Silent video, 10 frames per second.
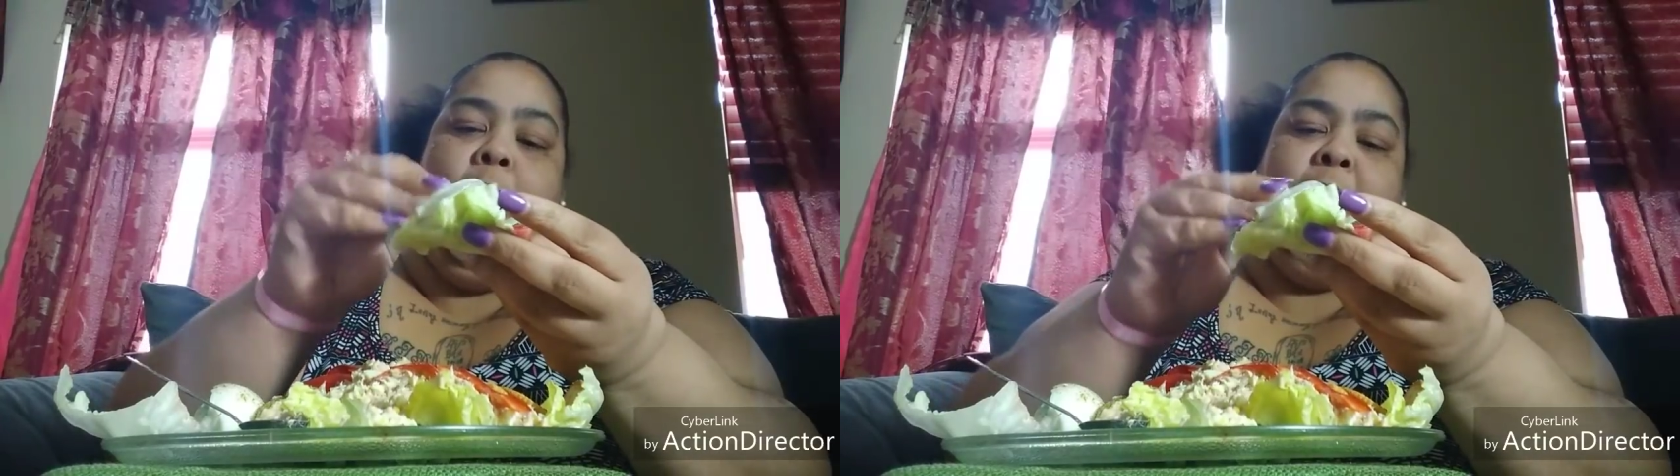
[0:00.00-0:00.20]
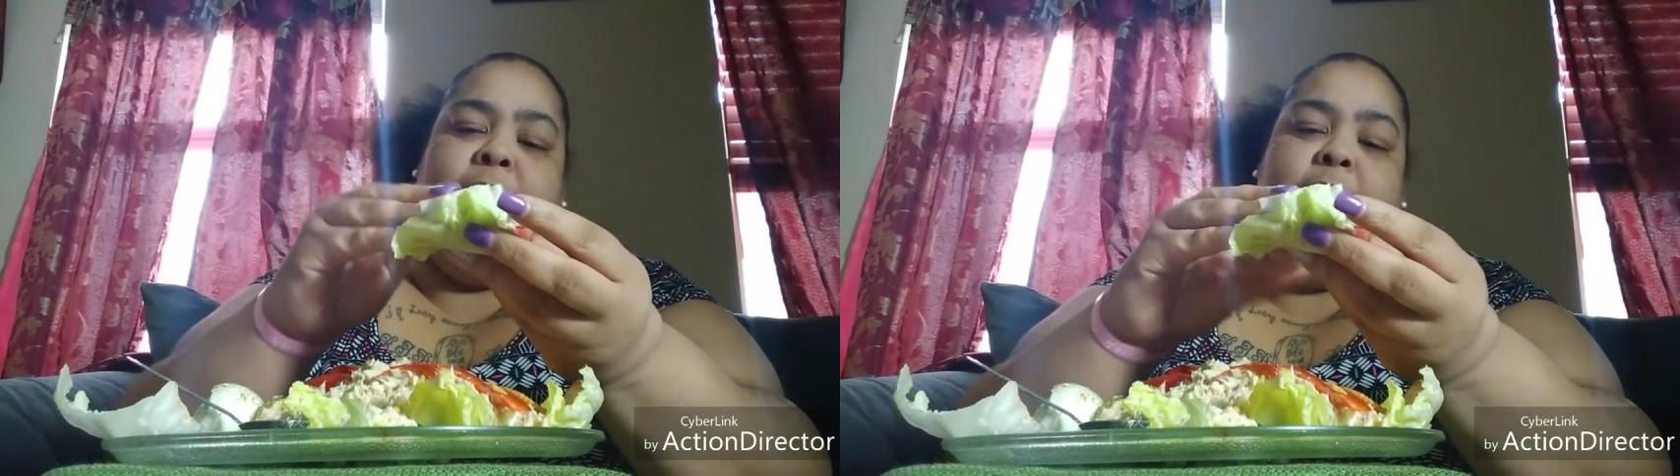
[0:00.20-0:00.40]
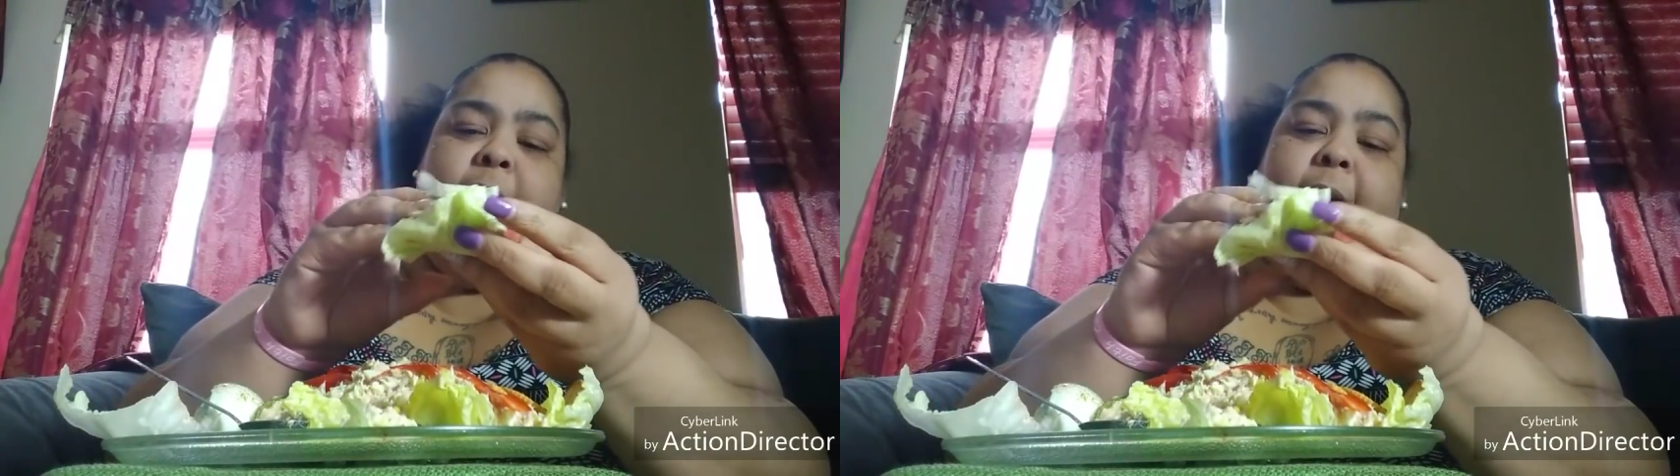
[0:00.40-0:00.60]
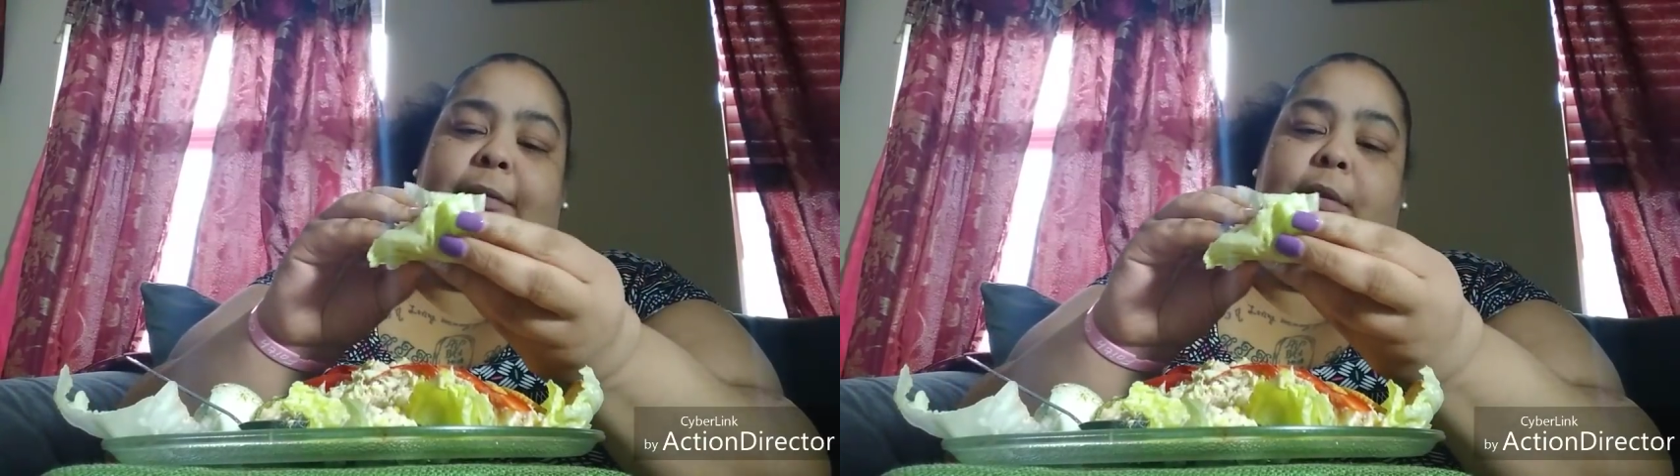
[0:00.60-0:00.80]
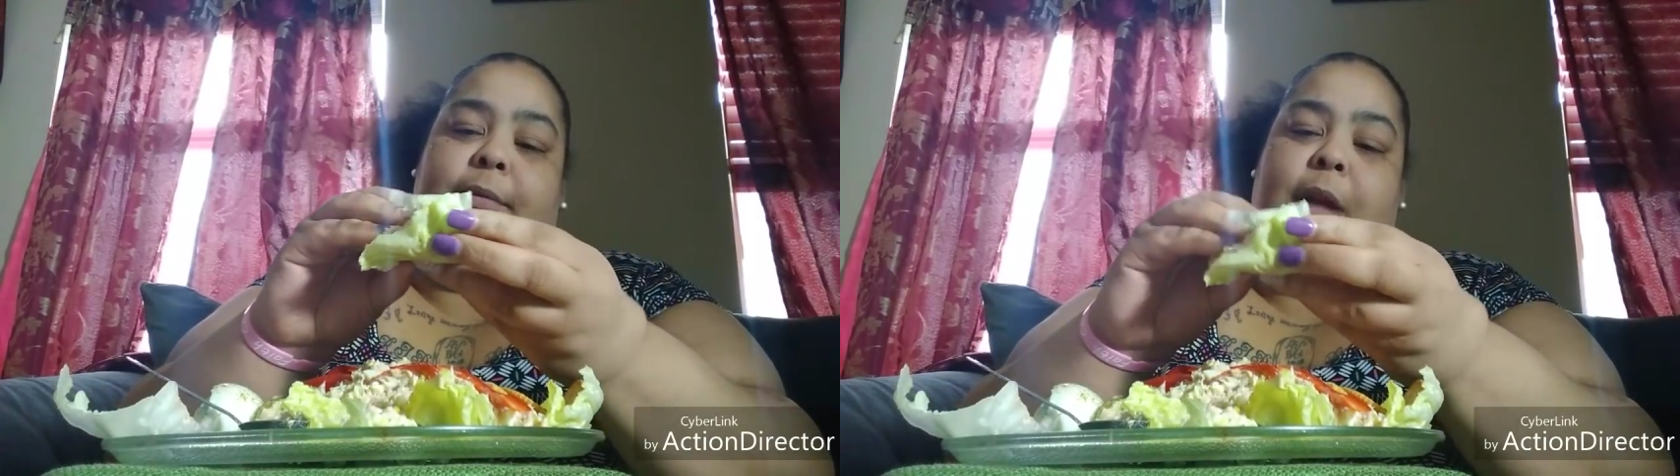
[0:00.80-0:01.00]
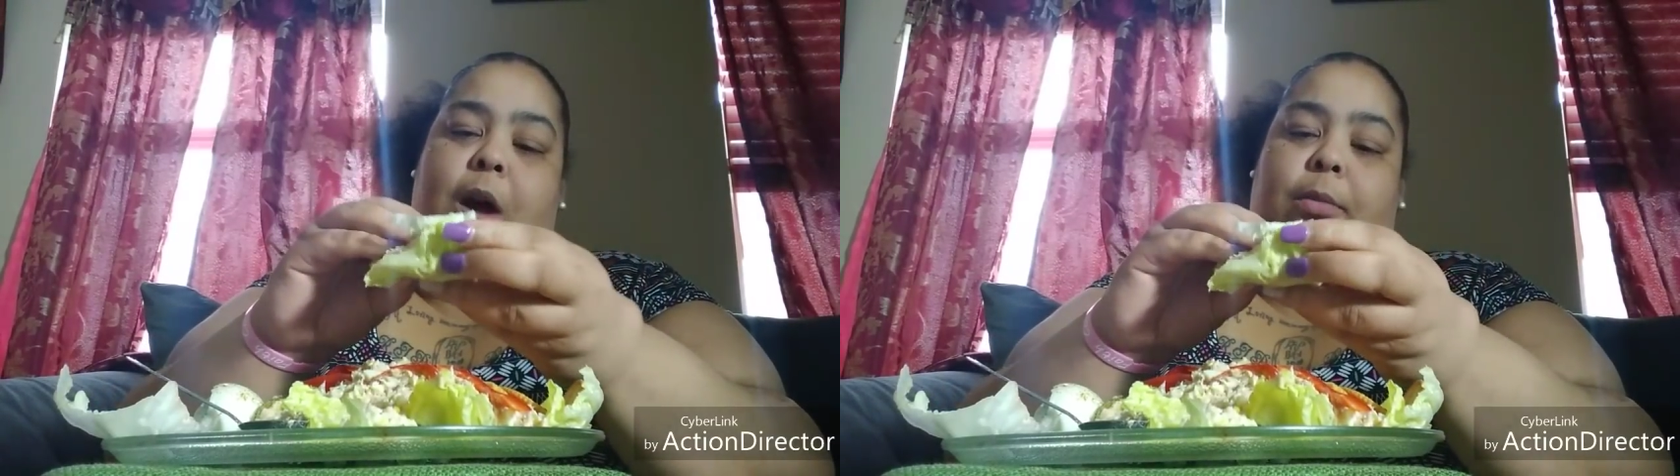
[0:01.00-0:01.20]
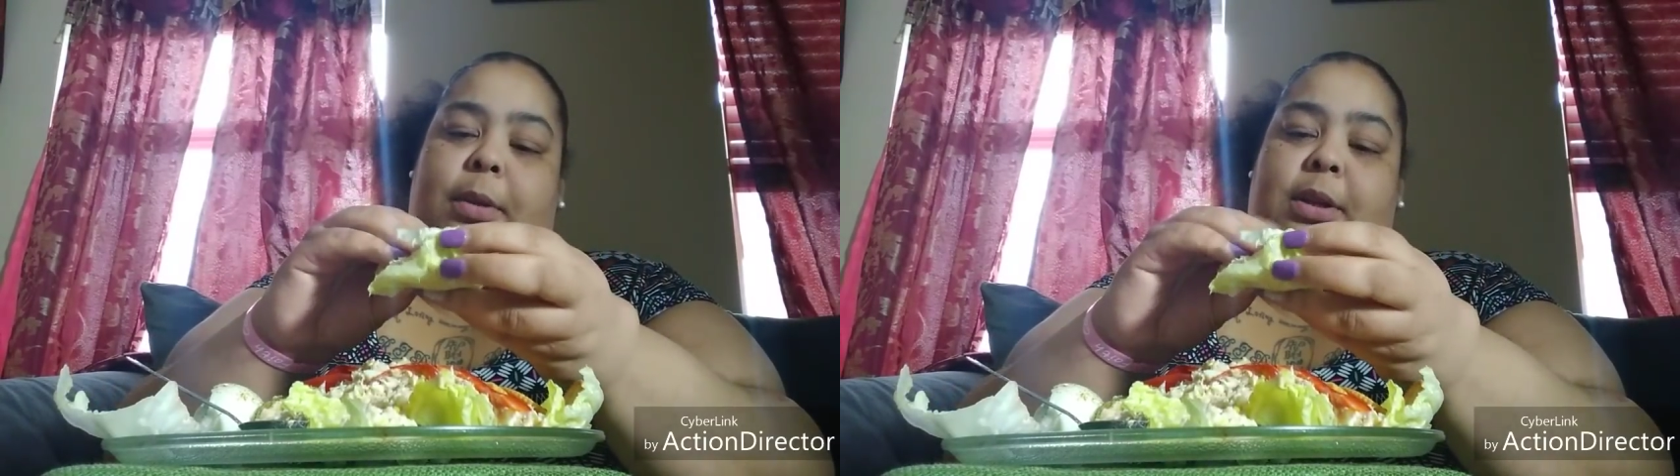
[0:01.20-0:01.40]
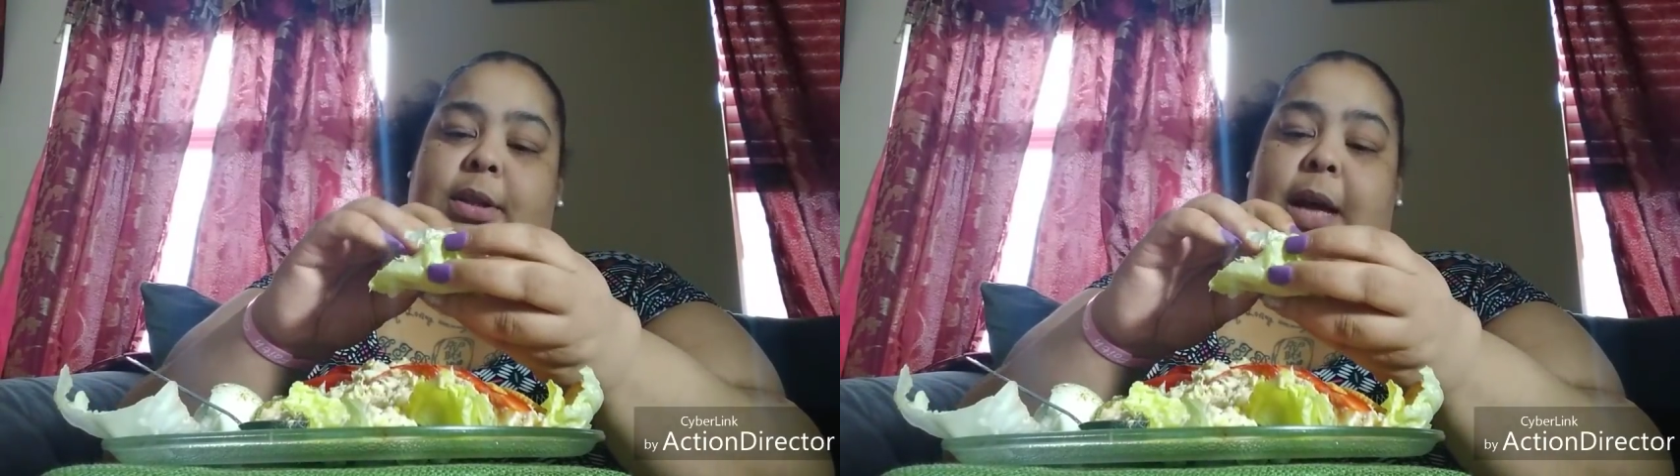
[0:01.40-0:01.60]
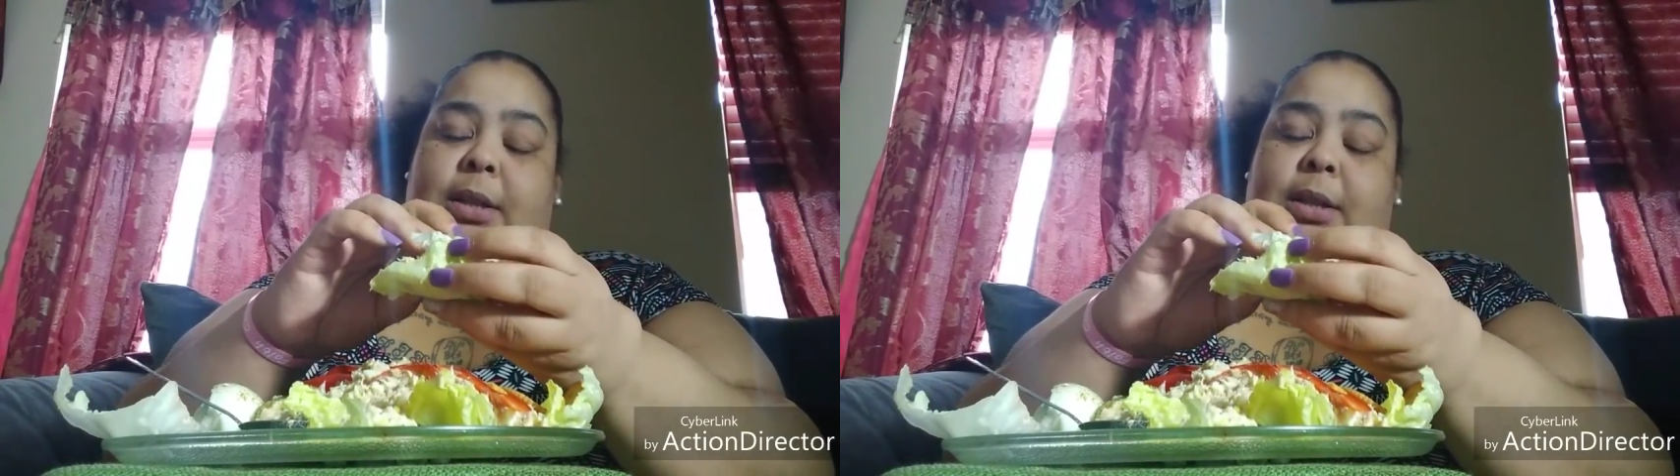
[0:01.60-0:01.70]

I think after Vlogmas,